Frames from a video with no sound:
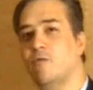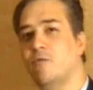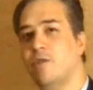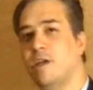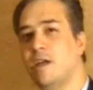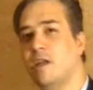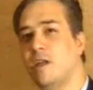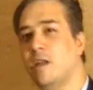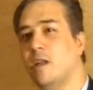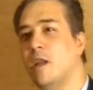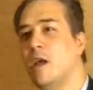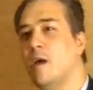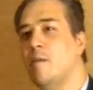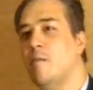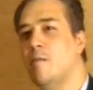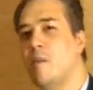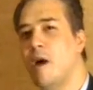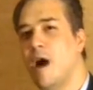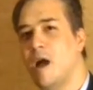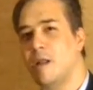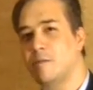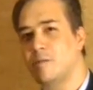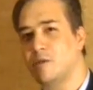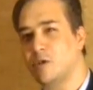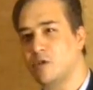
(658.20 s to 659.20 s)
real
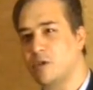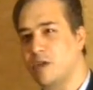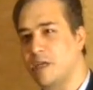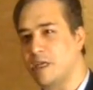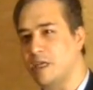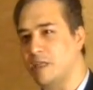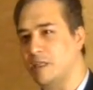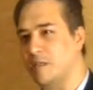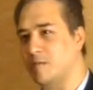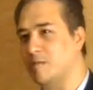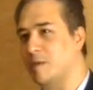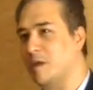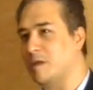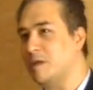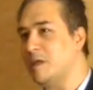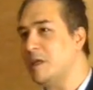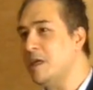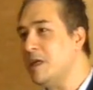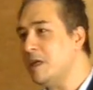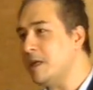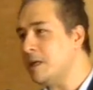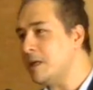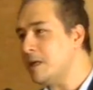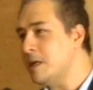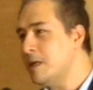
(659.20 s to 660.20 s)
palm trees. But
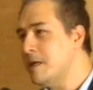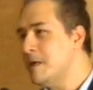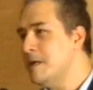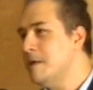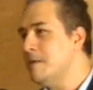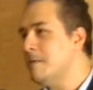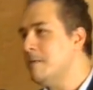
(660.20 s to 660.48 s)
here